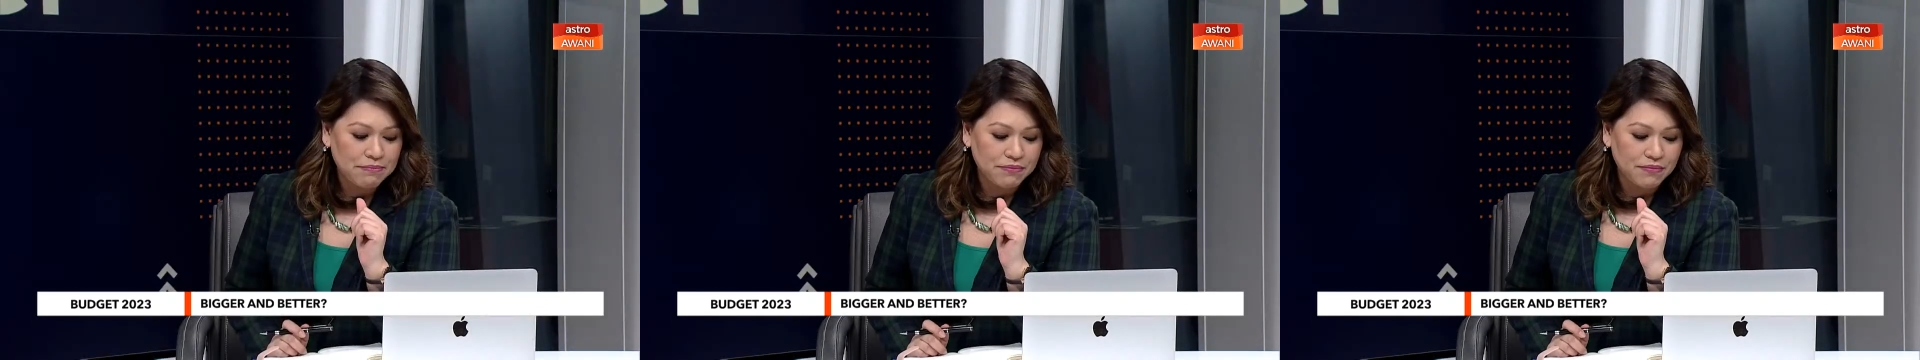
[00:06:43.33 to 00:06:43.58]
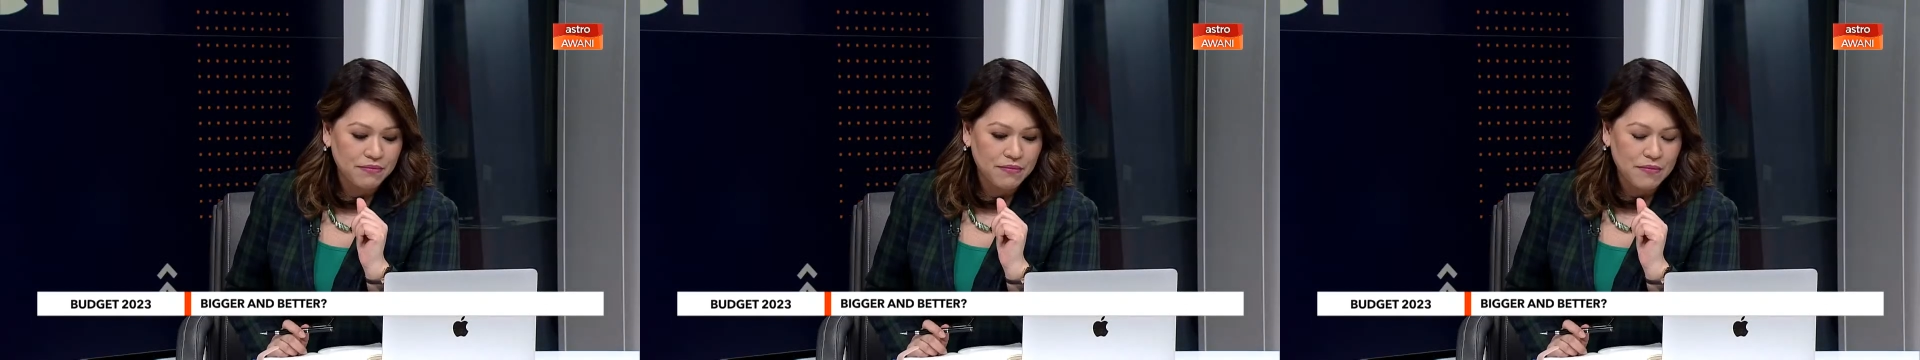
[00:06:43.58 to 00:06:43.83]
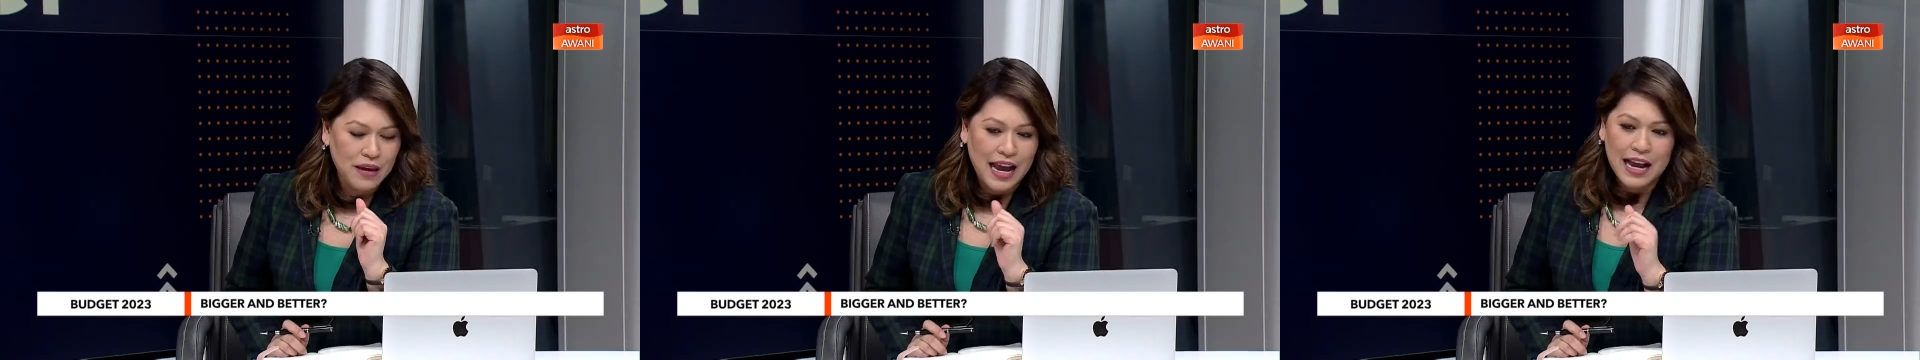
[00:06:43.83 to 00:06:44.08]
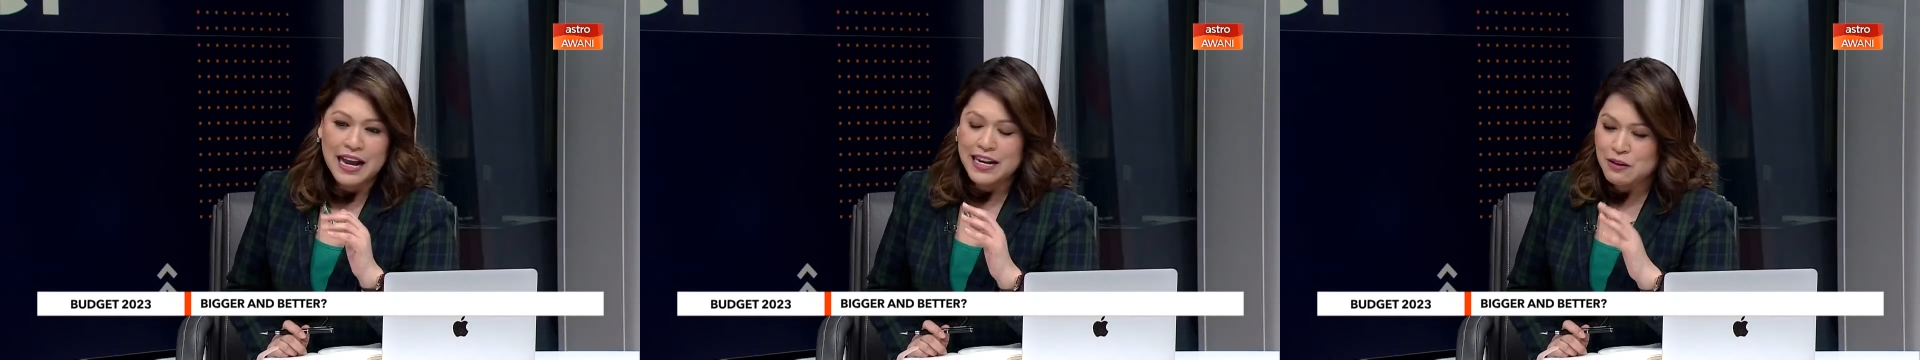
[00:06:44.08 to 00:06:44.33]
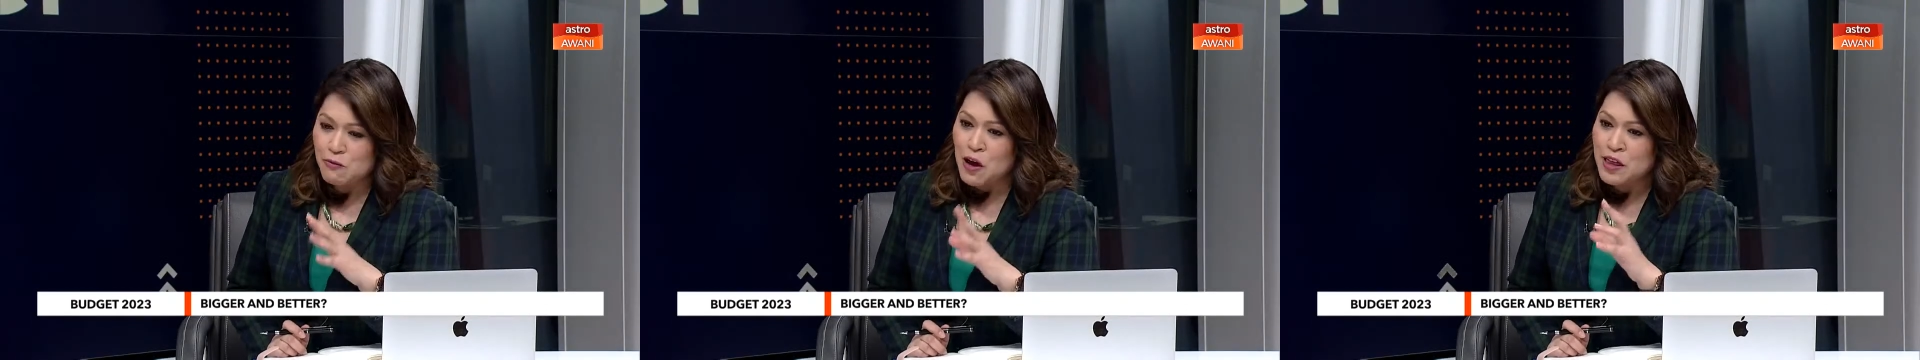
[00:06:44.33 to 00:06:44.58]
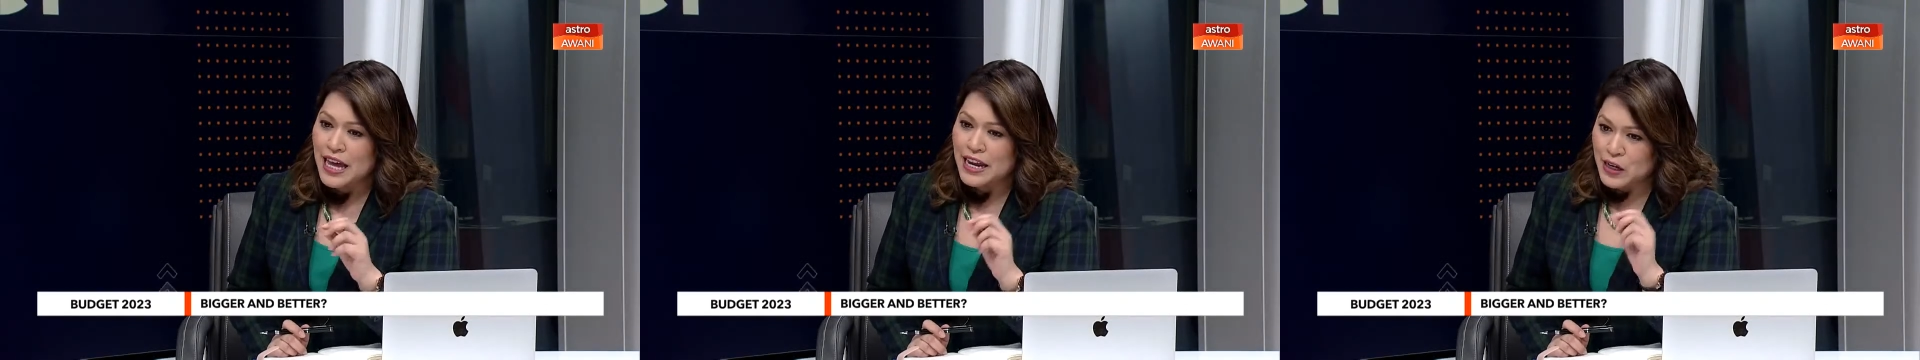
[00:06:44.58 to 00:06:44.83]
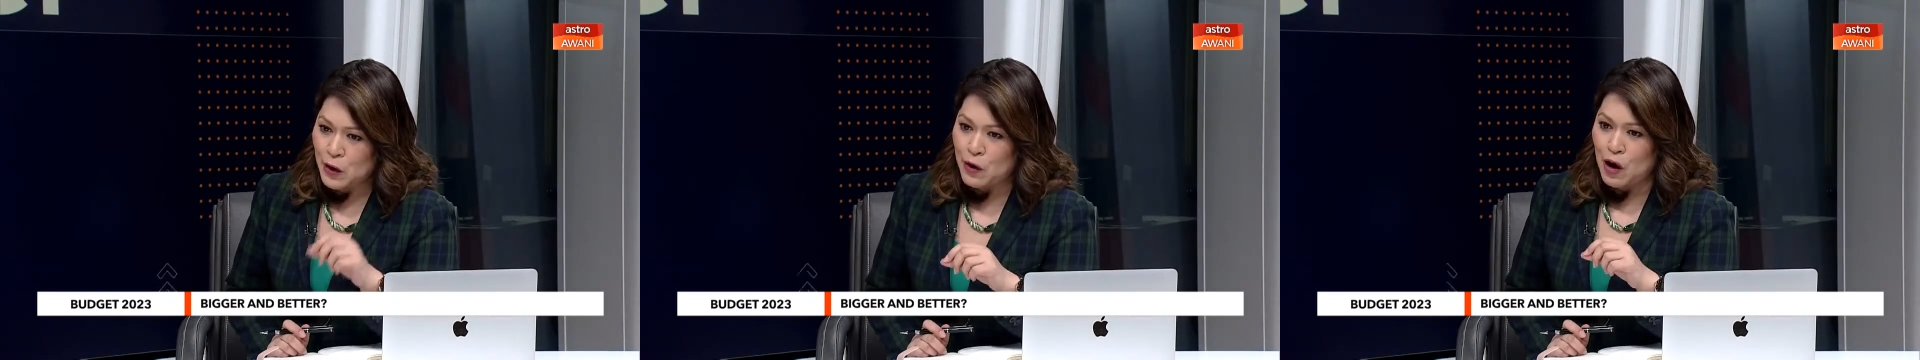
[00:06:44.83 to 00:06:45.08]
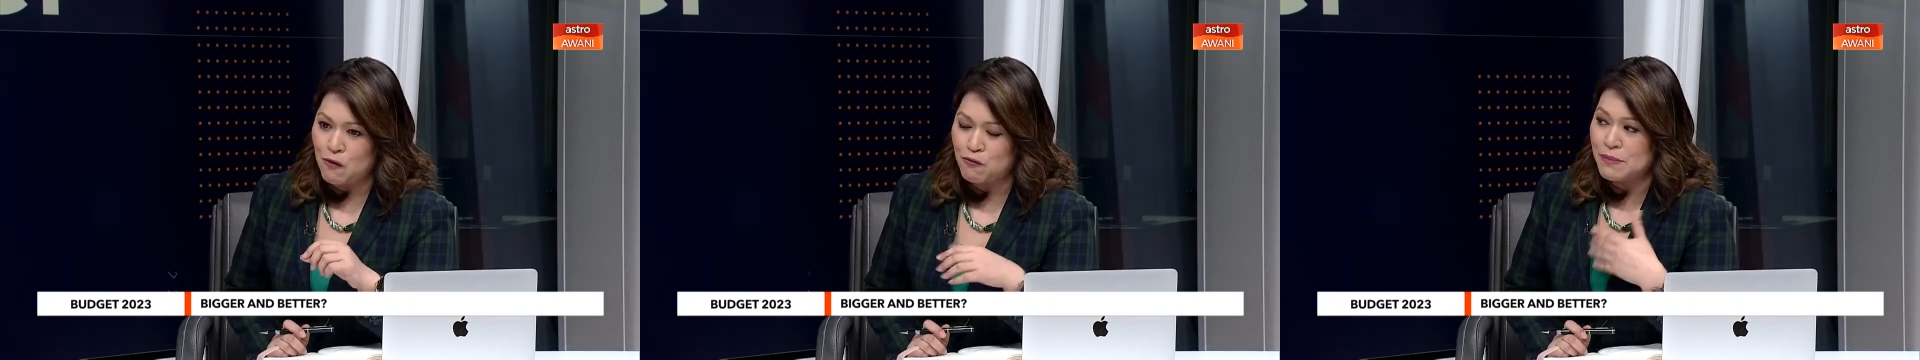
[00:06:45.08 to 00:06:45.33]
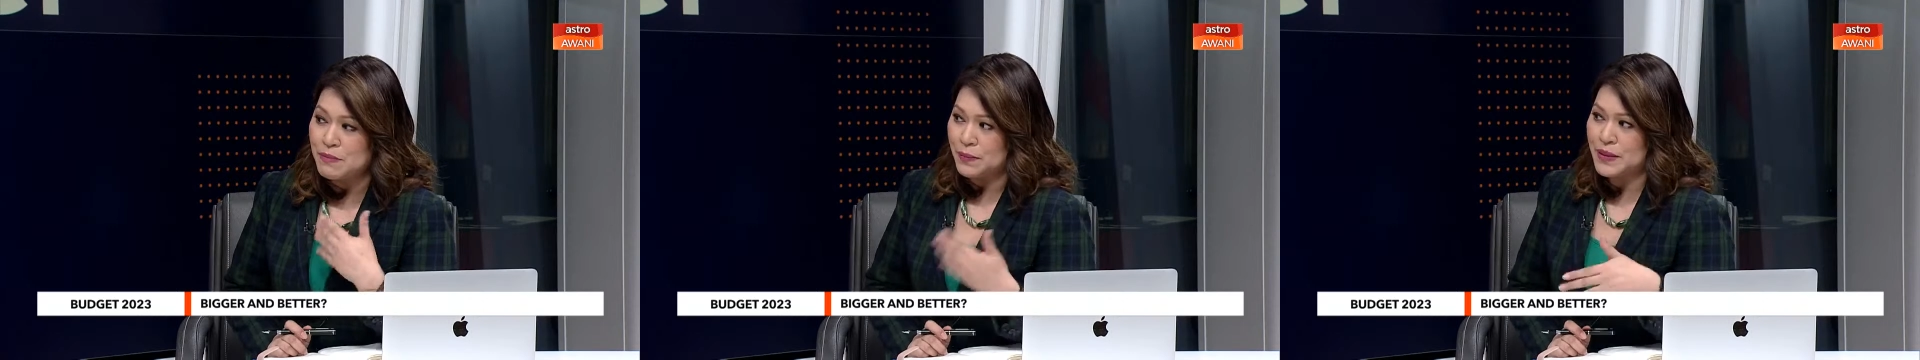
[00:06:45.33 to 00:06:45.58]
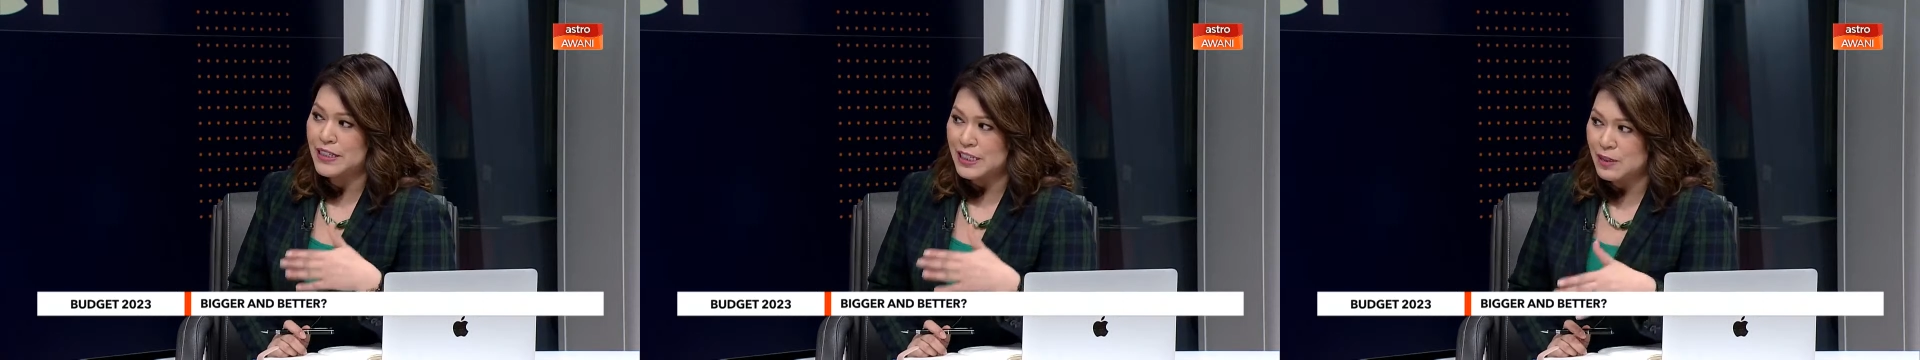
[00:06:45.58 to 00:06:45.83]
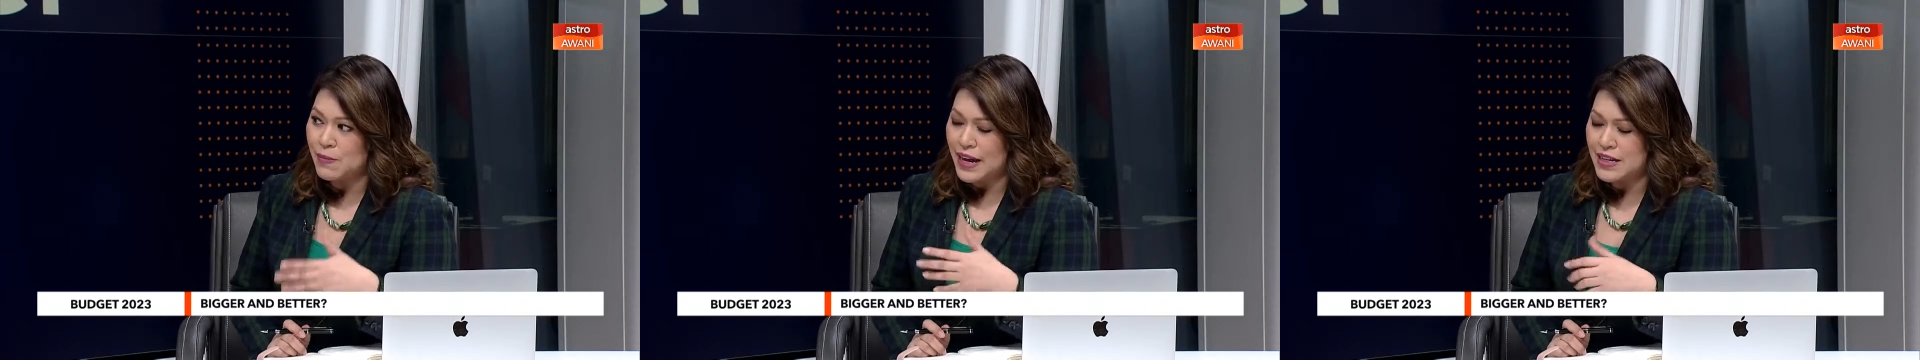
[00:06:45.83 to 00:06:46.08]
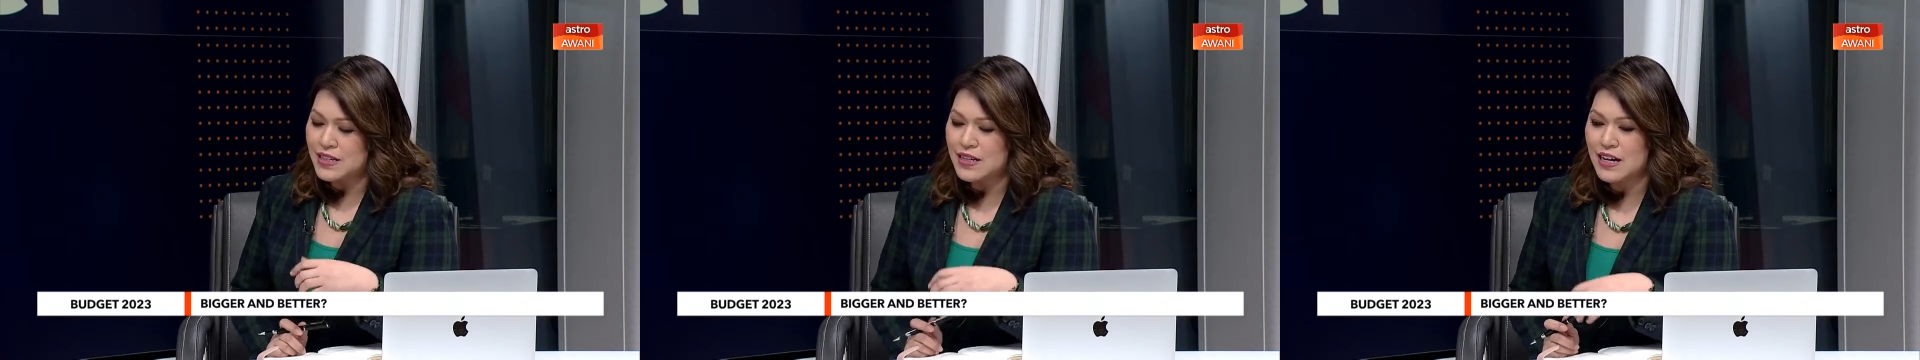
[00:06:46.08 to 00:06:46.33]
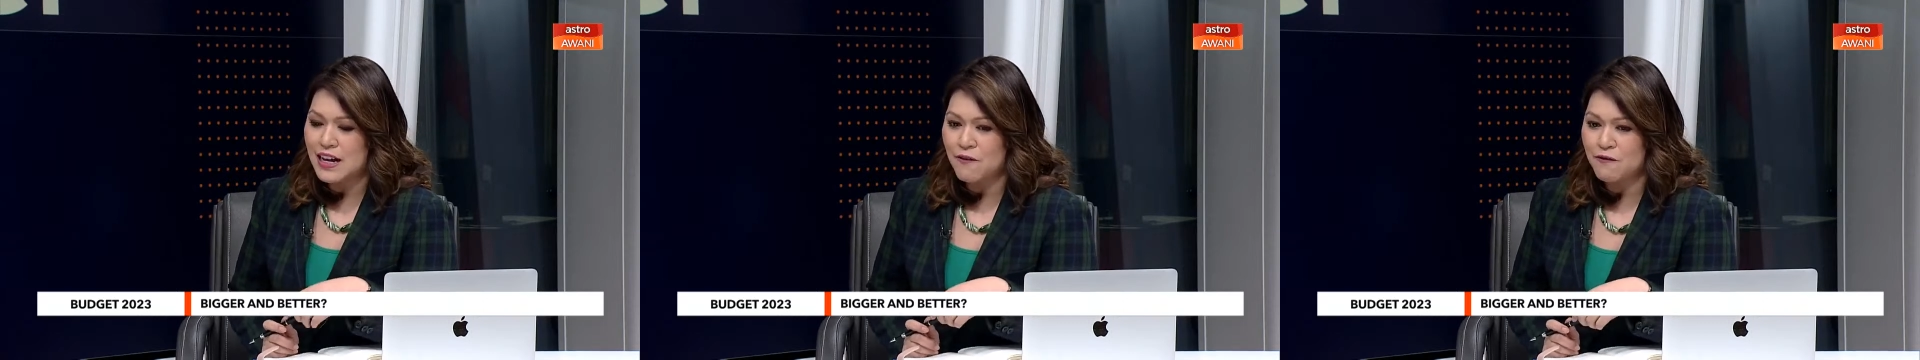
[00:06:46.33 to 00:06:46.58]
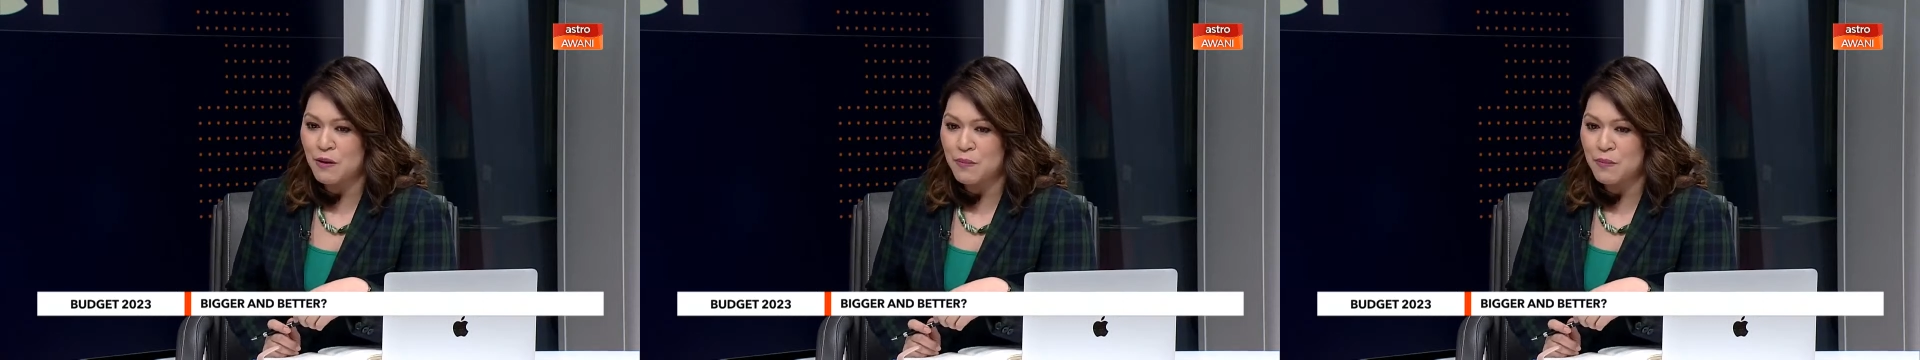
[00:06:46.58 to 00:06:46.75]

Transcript: Um, I, on that note of what people expect